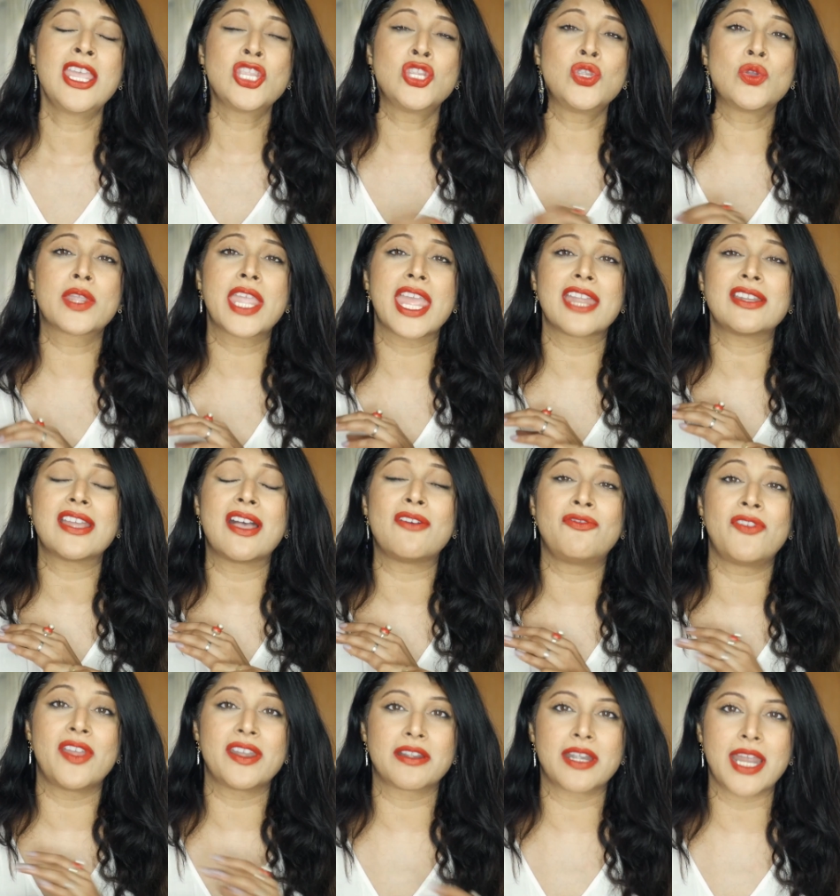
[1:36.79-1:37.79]
You get a
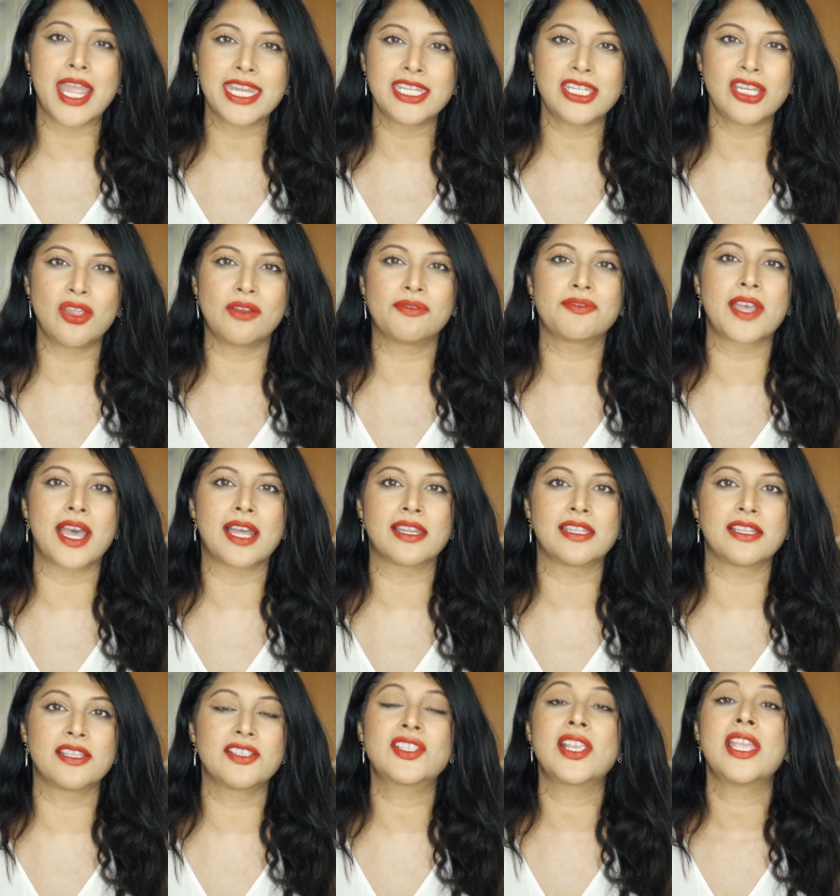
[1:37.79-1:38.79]
variety of
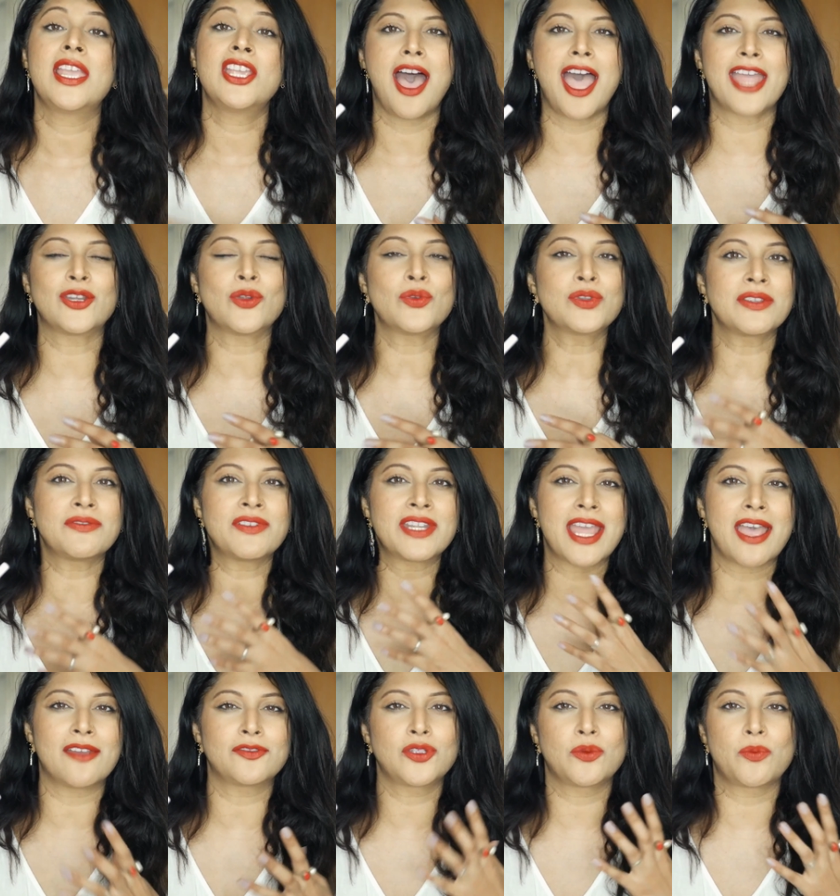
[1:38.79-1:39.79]
colors. I don't even
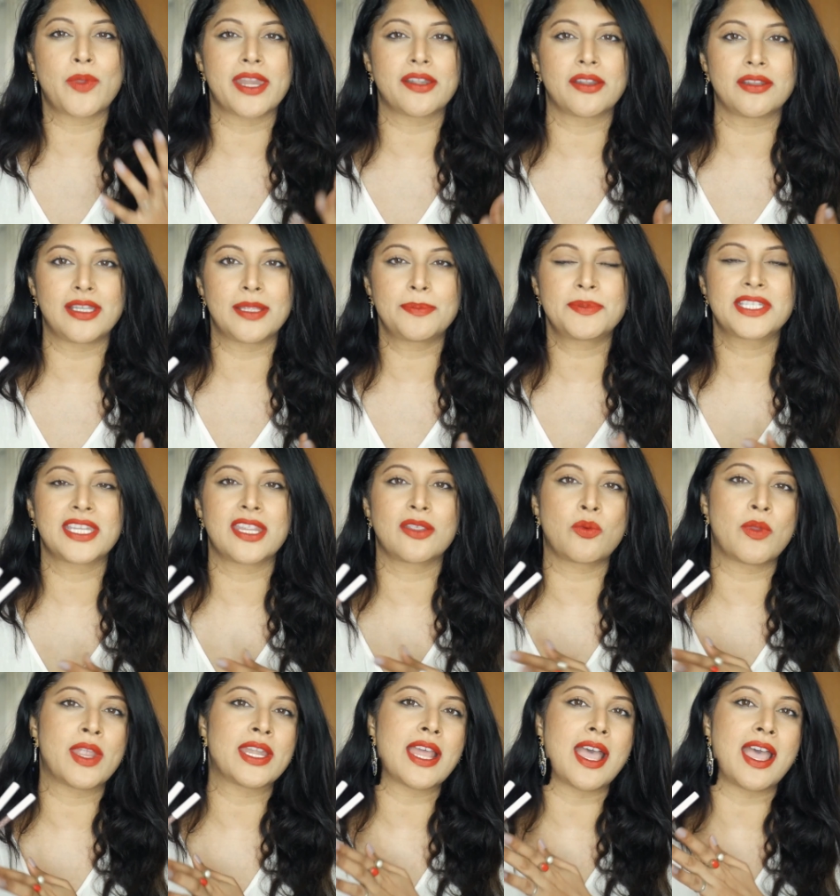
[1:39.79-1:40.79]
have to wear a lipstick
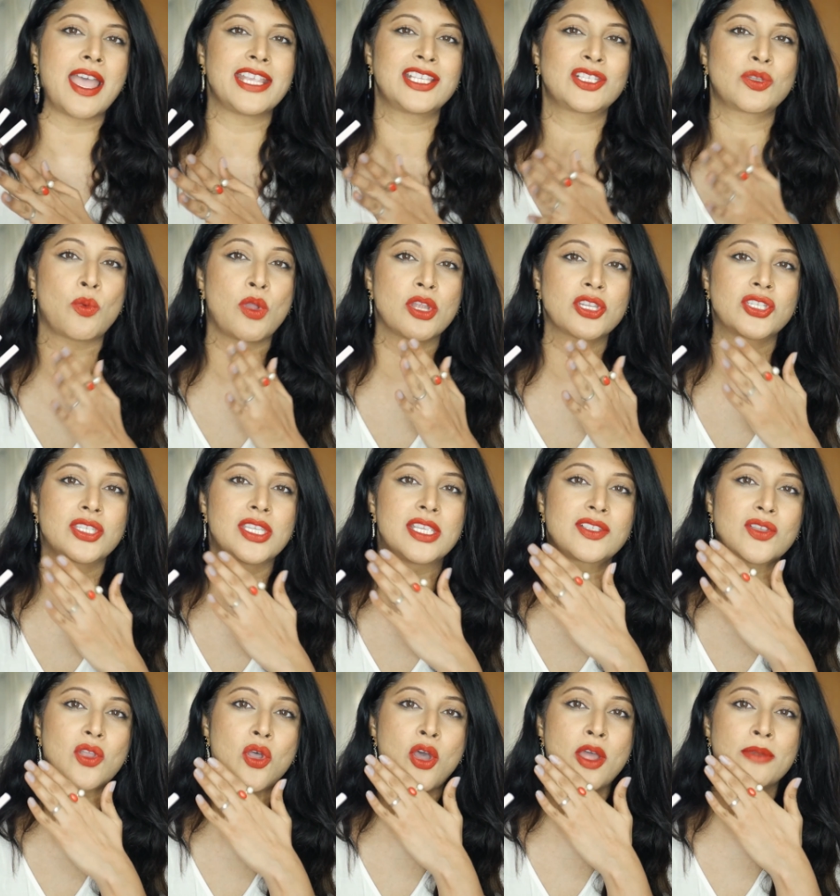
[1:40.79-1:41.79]
when I swatch
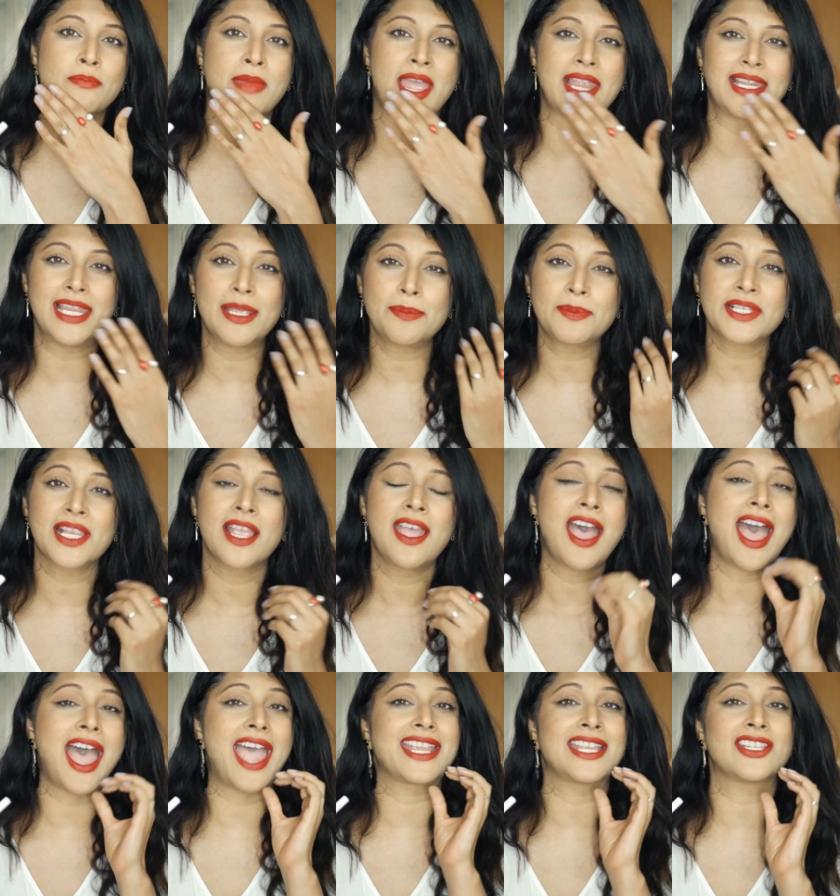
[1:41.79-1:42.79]
this on my lips.
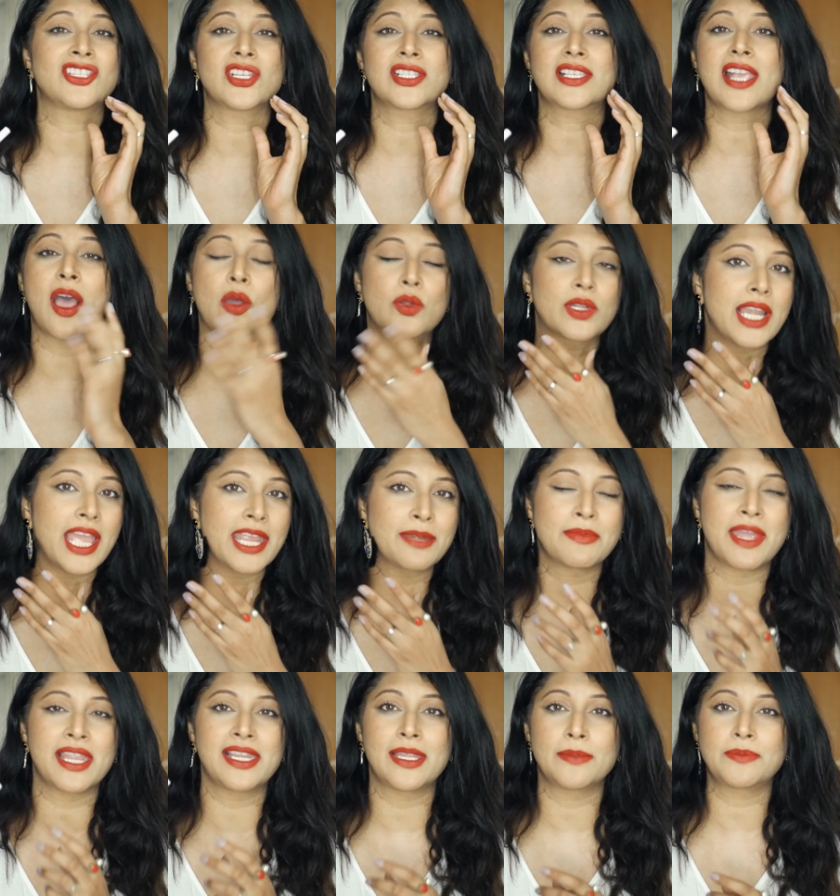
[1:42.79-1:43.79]
I can just outline
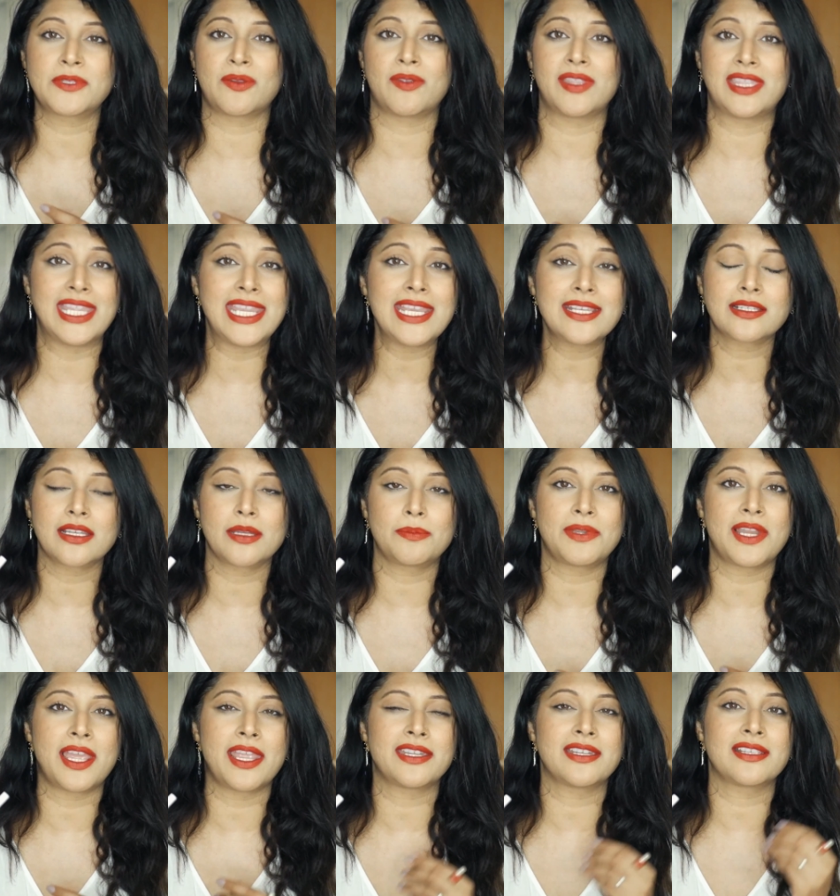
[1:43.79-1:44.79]
my lips with these lip
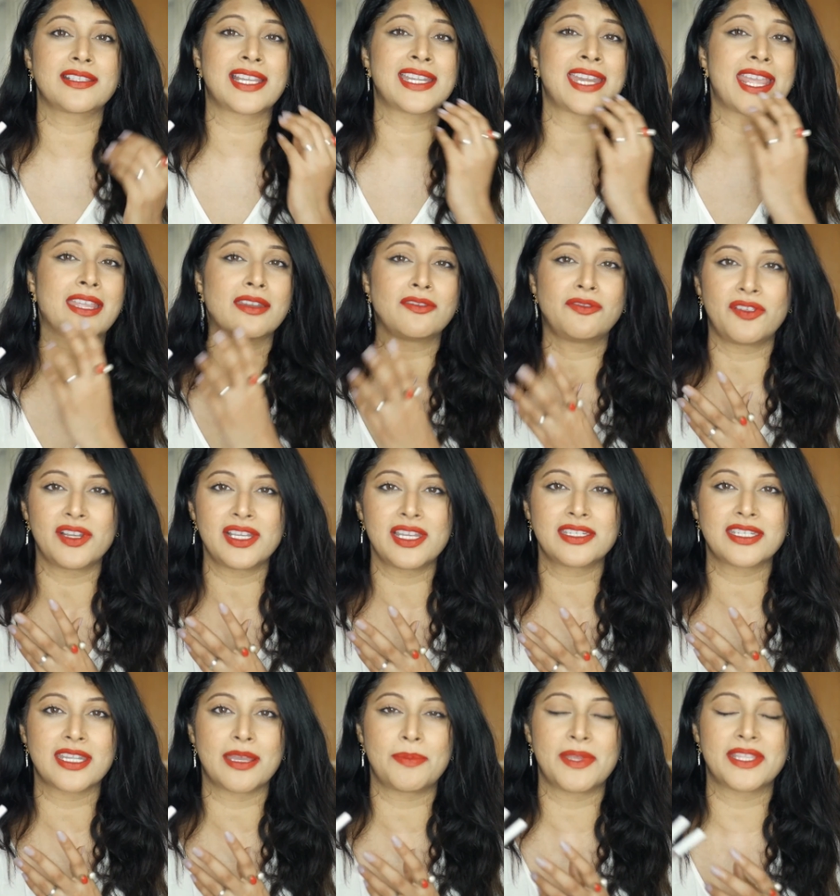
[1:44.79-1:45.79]
liners and I can fill
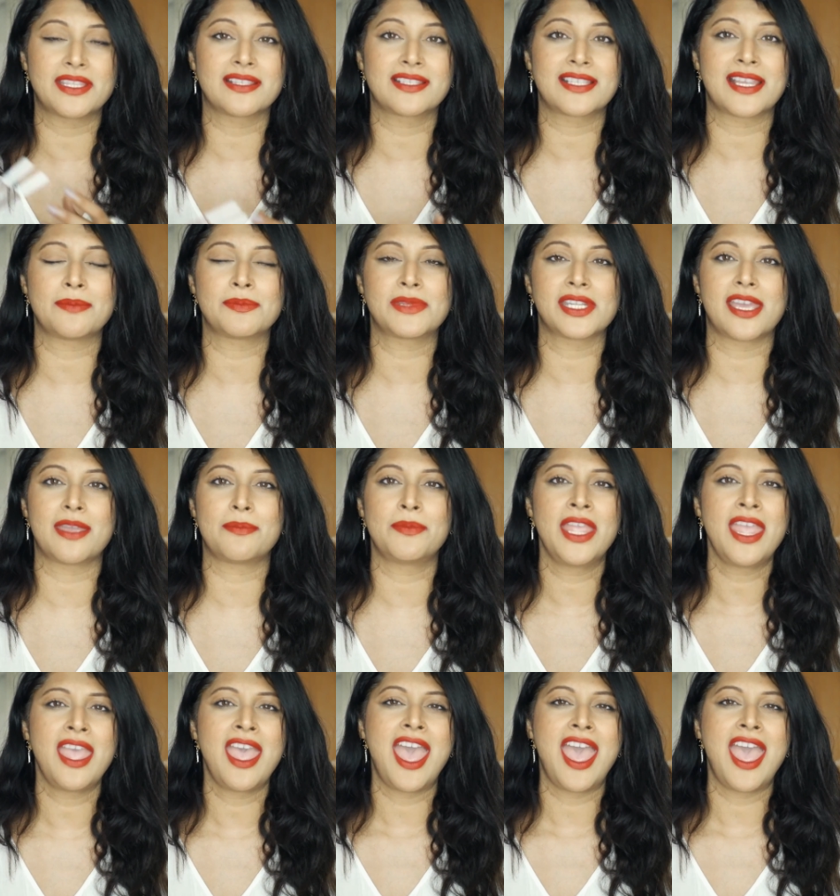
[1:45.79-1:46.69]
it up at the same time,